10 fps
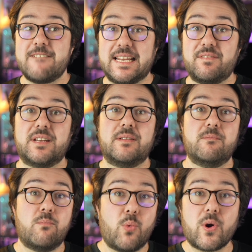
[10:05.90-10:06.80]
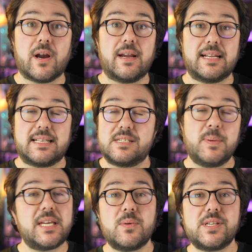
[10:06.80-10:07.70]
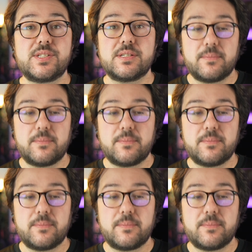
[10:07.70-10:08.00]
and even more inconspicuous,